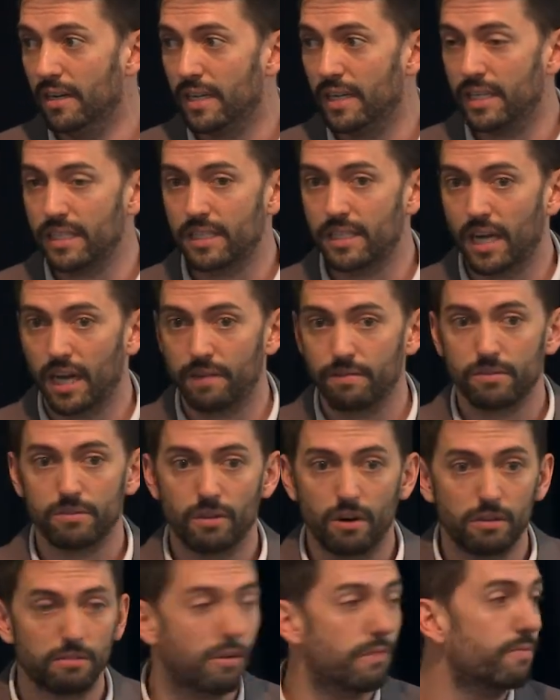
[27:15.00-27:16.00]
is kind of a,
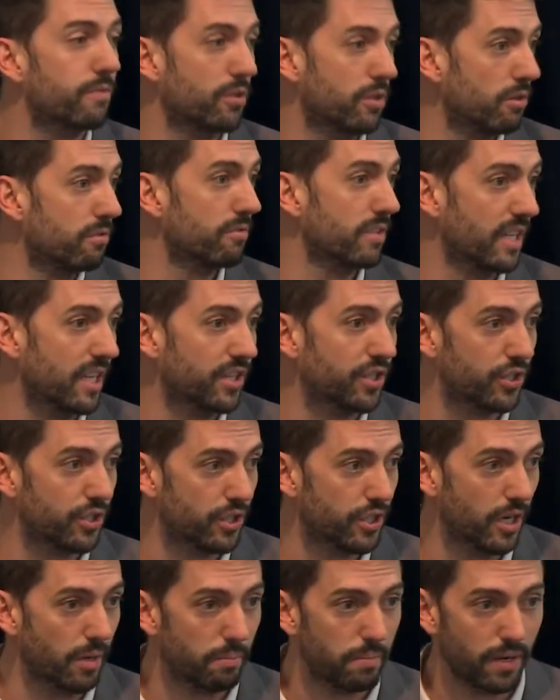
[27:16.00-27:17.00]
a referral
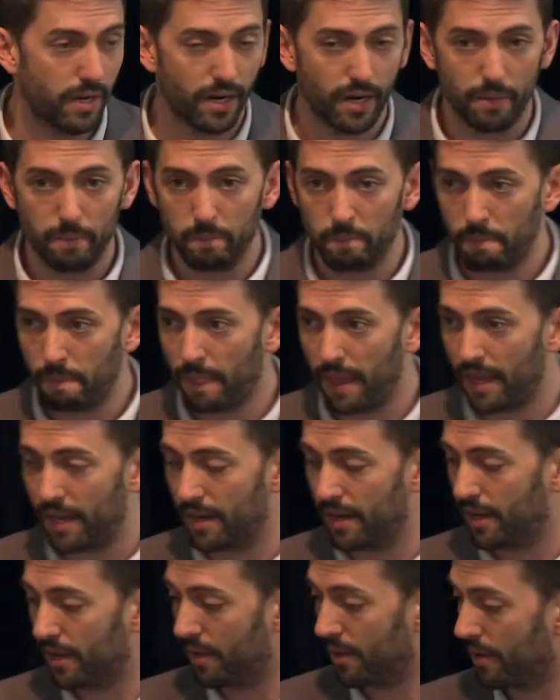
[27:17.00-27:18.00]
relationship, um,
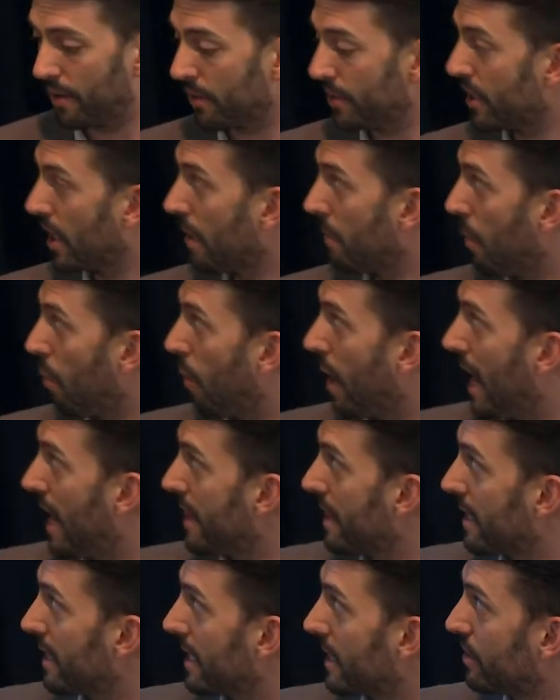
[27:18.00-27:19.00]
and you know, I'll talk about why I
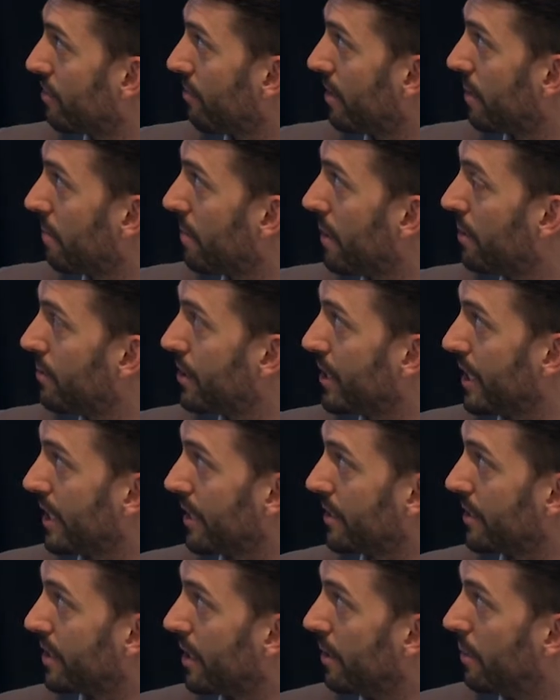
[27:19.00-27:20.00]
think that's the right approach
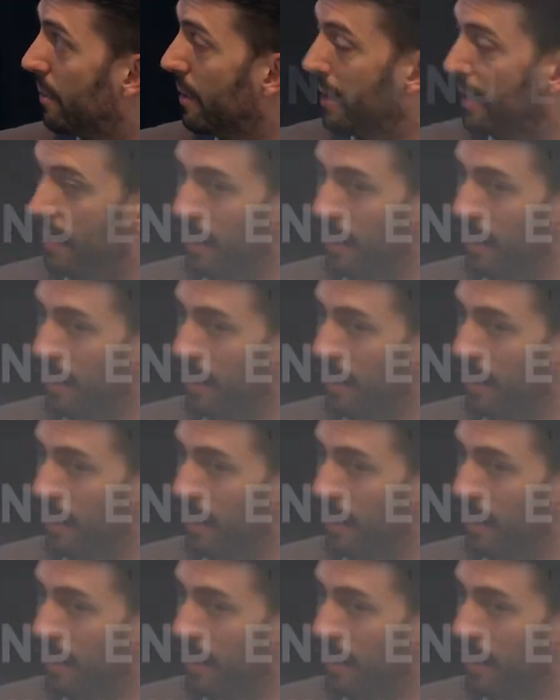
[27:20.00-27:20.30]
here. So.